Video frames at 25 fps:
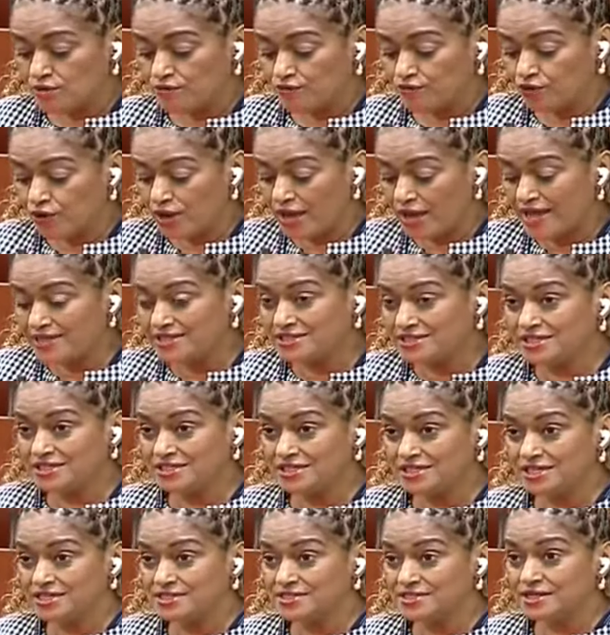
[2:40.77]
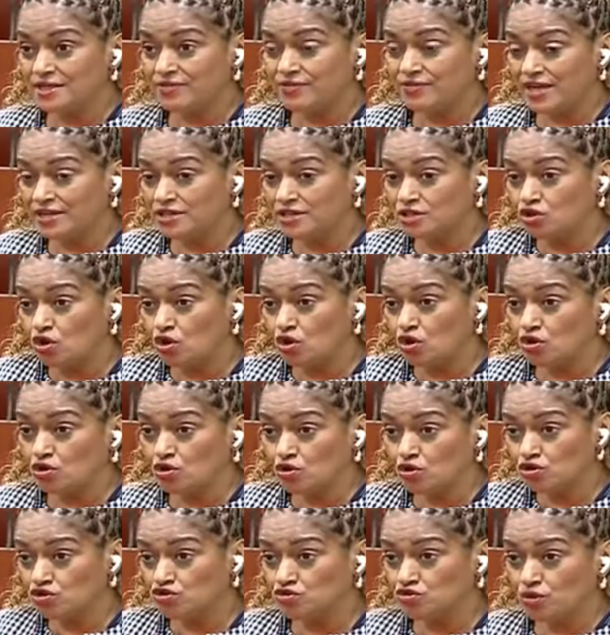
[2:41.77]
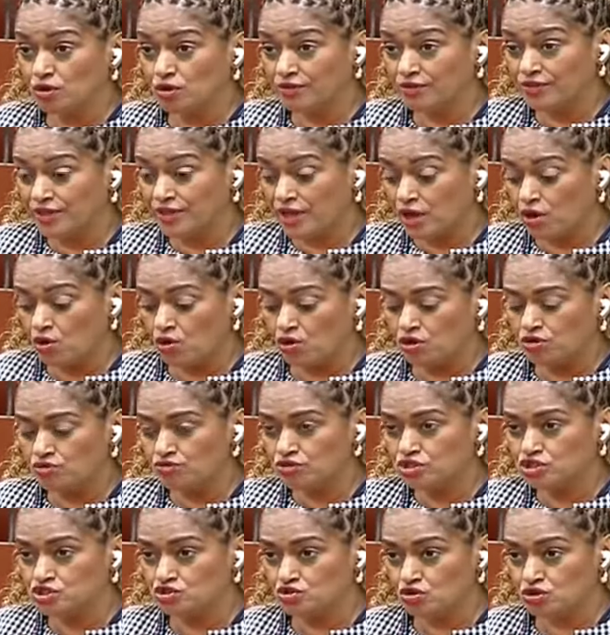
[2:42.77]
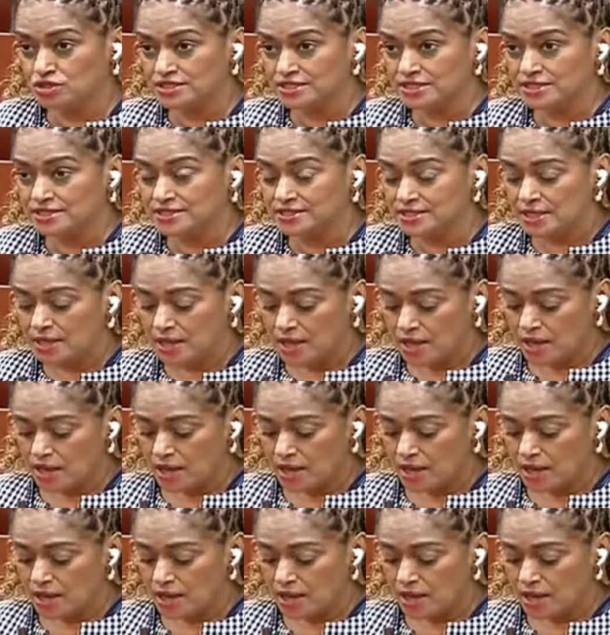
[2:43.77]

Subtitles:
for entities that don't control their own resources